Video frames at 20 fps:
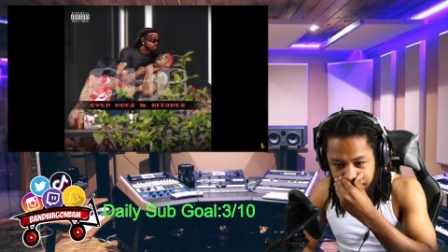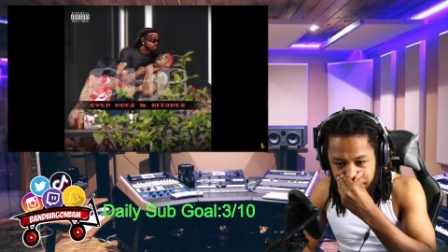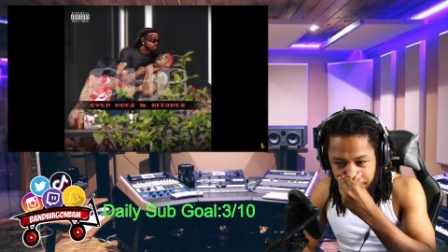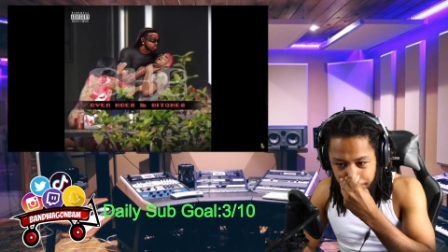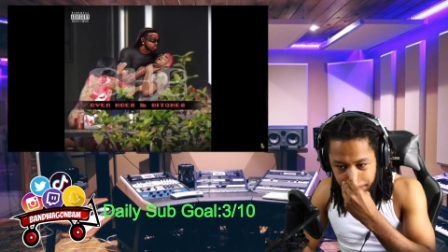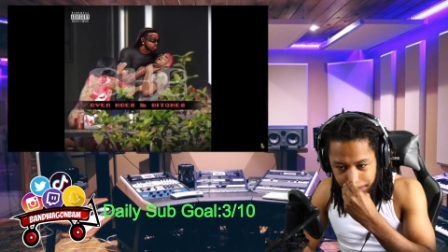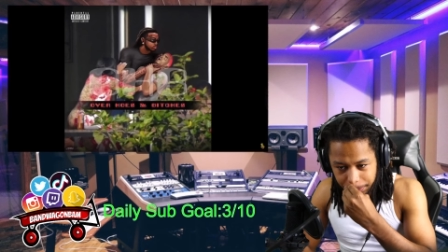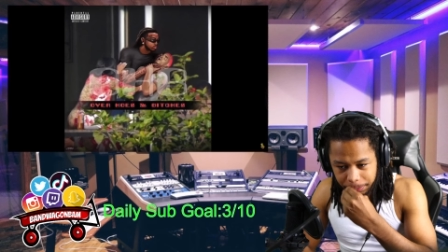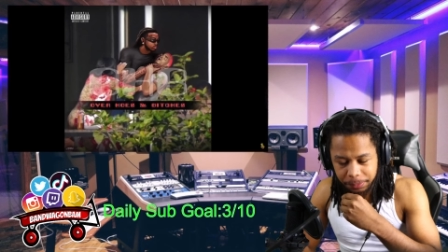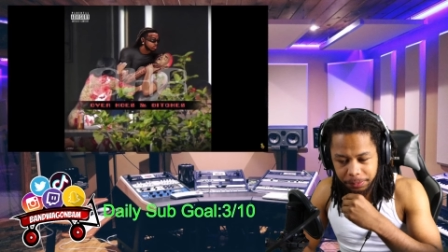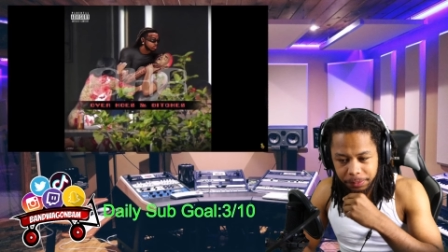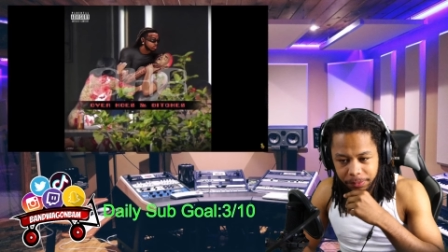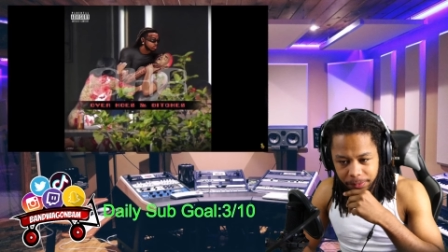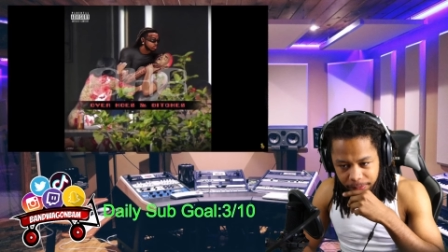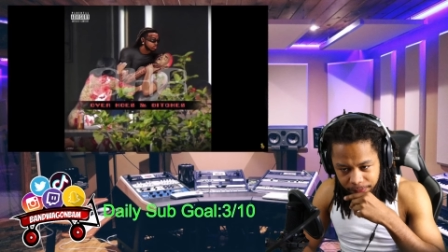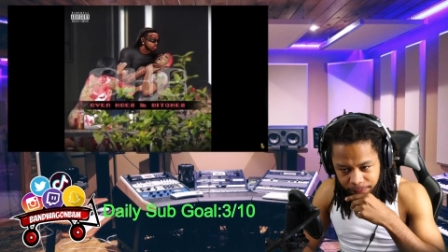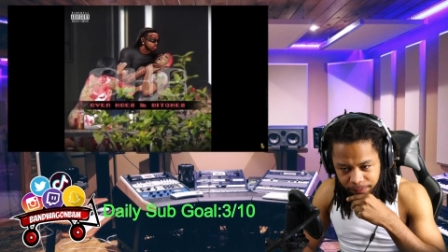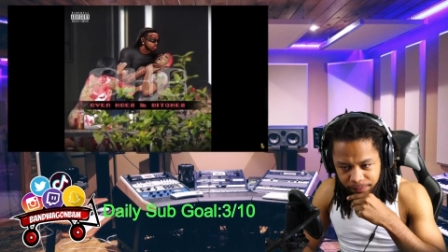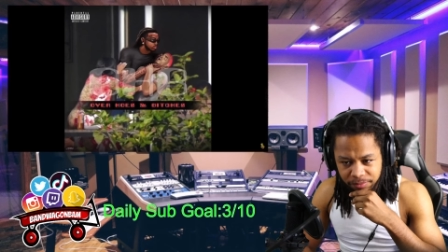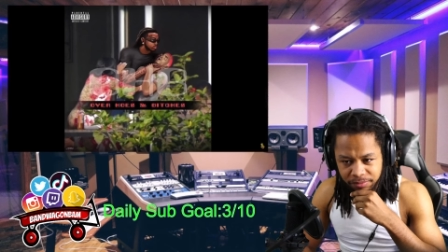I call your
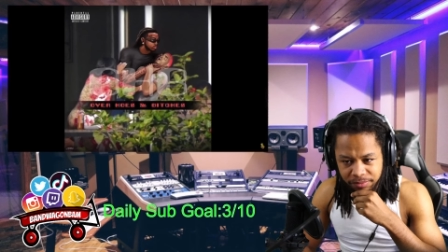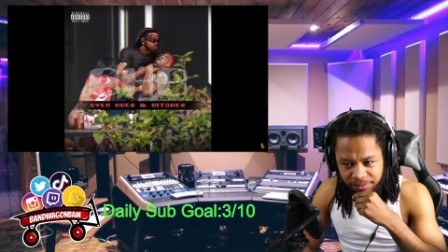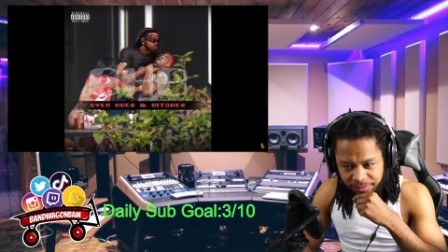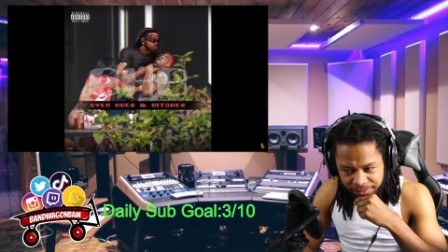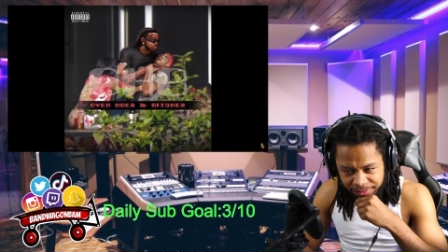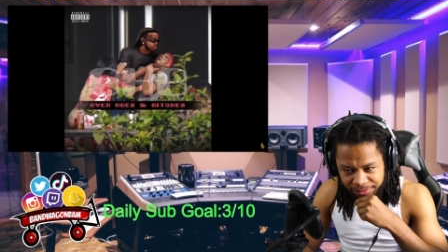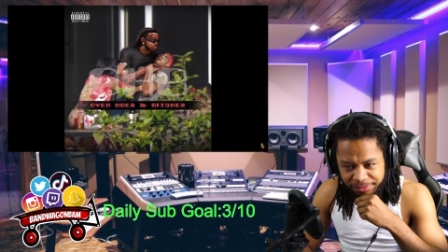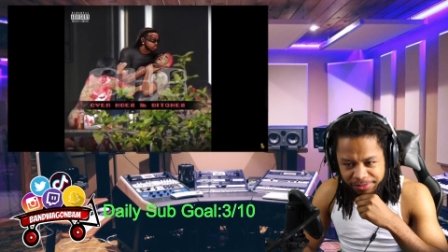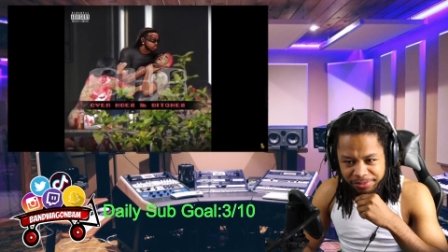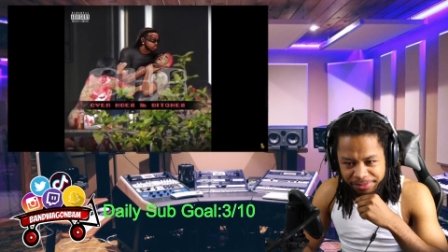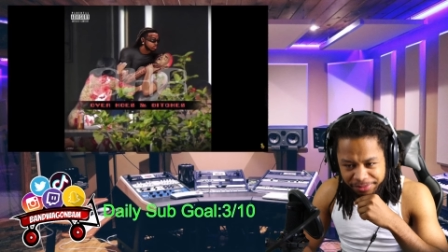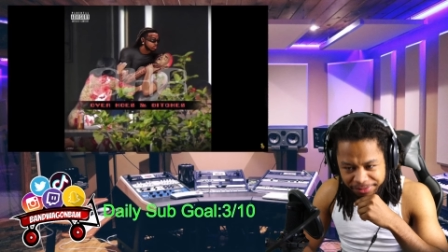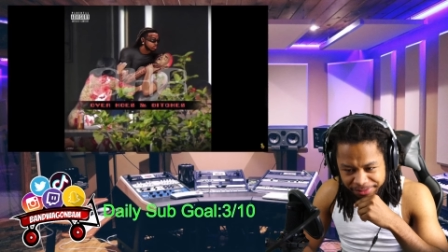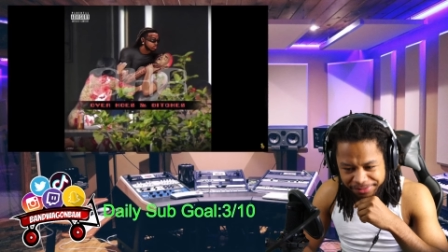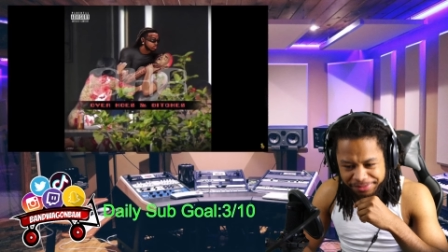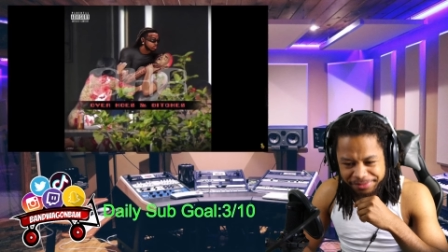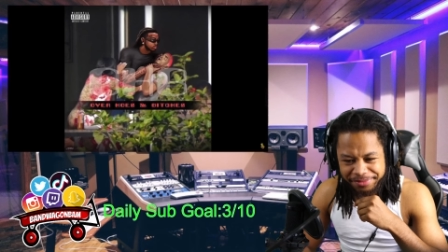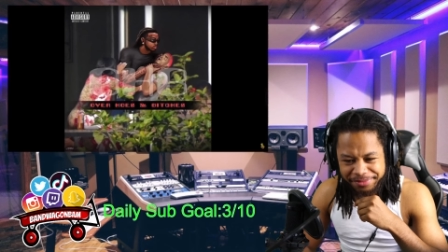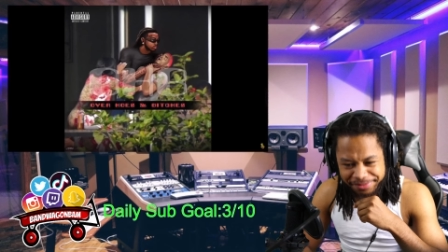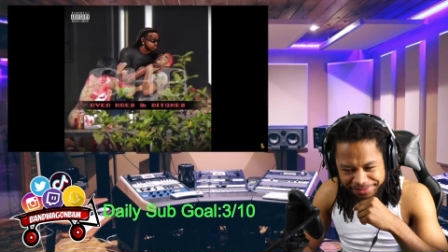hoe for pussy.
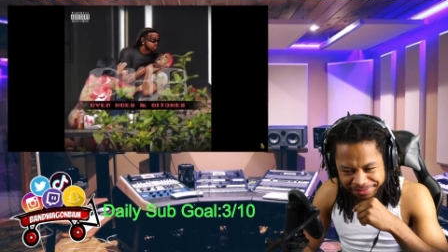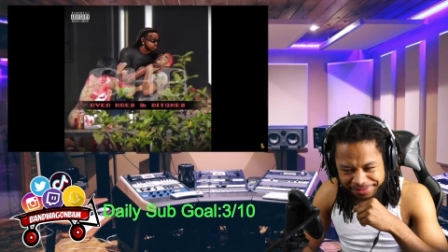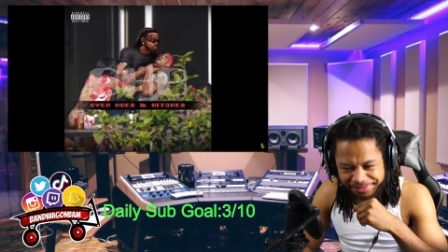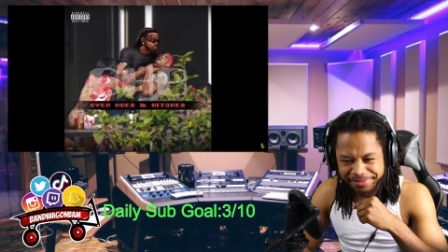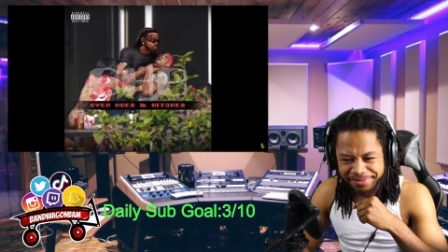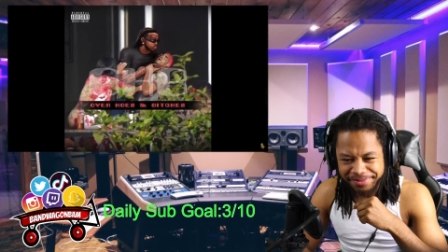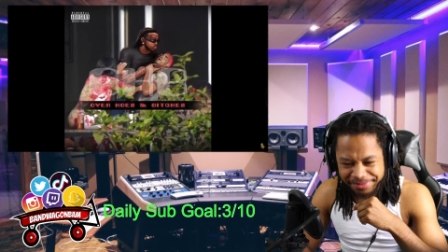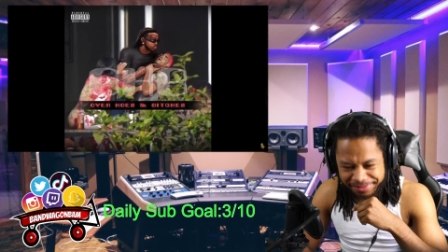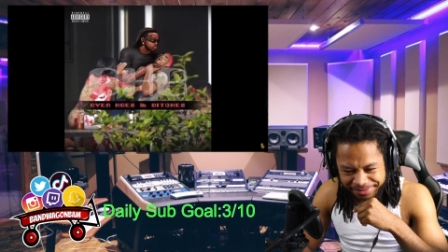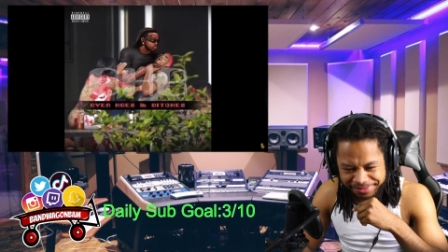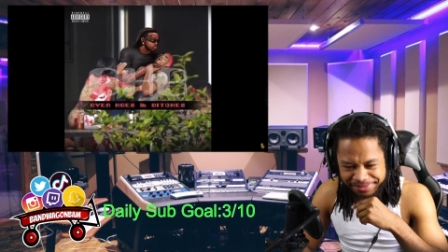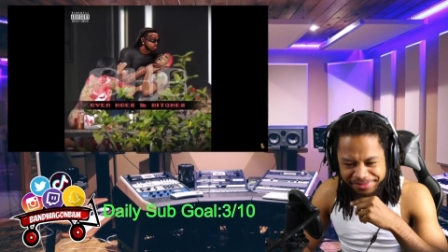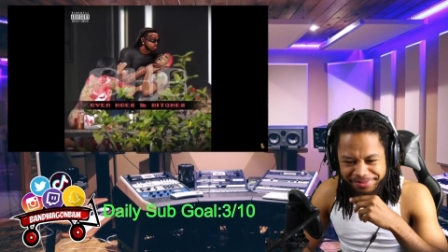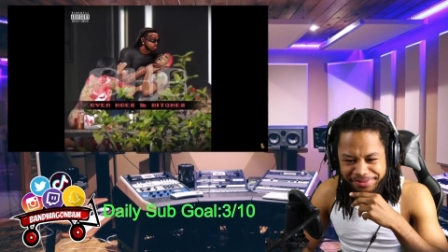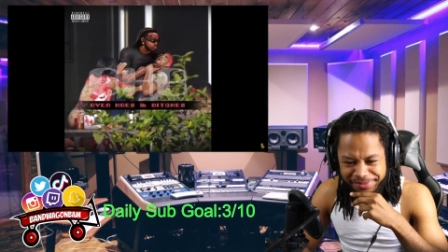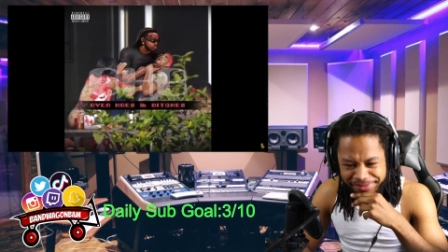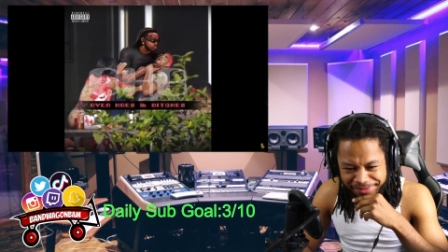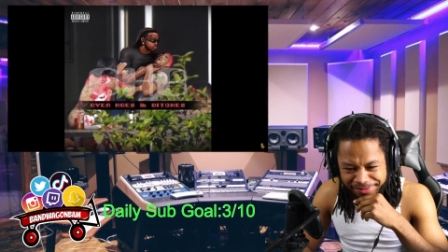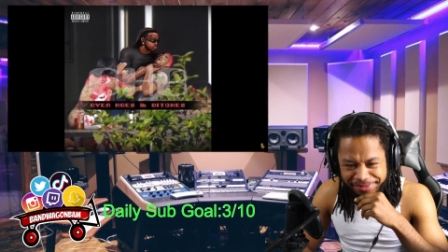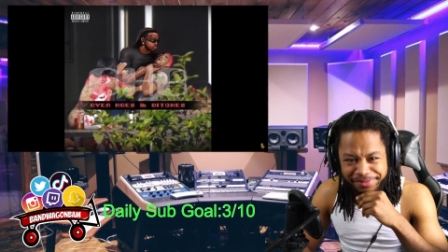I hit your hoe for
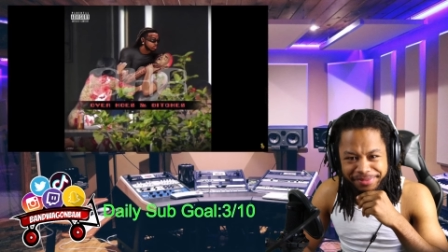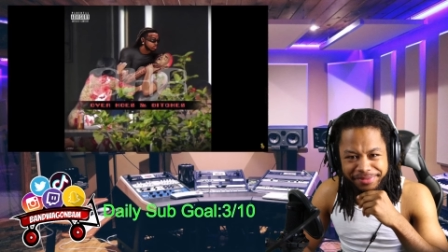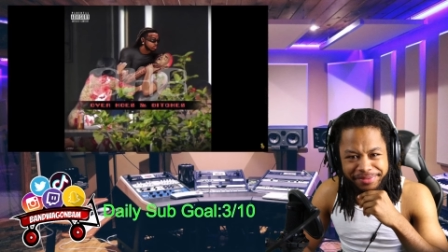pussy.